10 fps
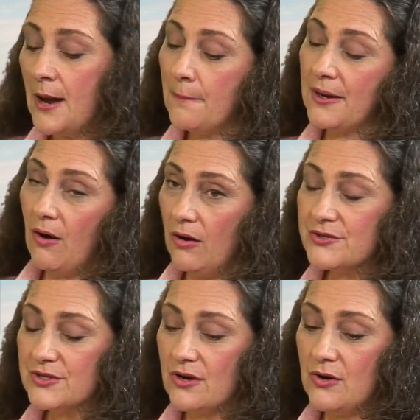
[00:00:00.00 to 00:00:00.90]
But
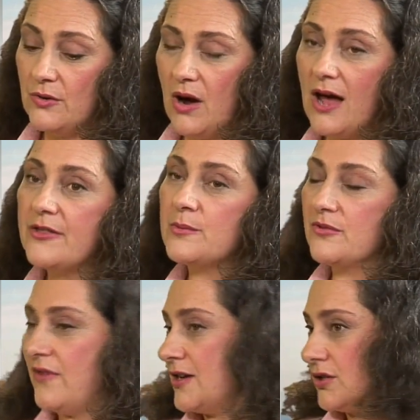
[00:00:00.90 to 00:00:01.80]
also other
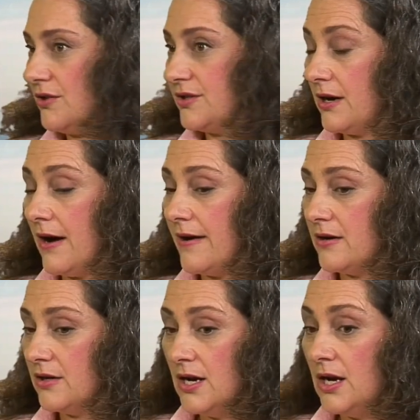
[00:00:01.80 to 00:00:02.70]
professionals are hired.